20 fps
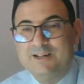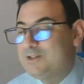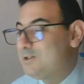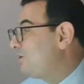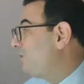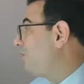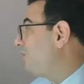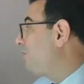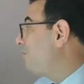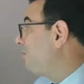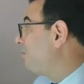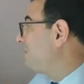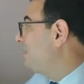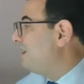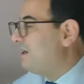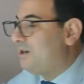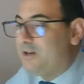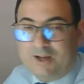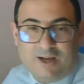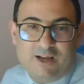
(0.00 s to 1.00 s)
So the mode
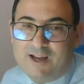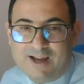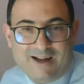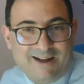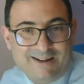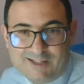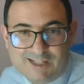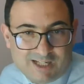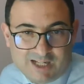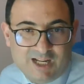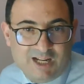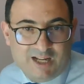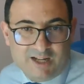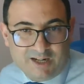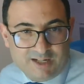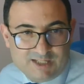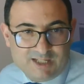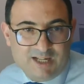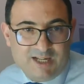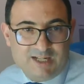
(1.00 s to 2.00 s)
here, it's clear,
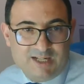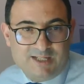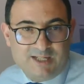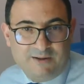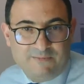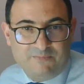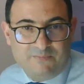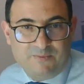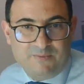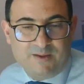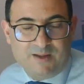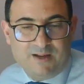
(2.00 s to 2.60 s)
it's easy.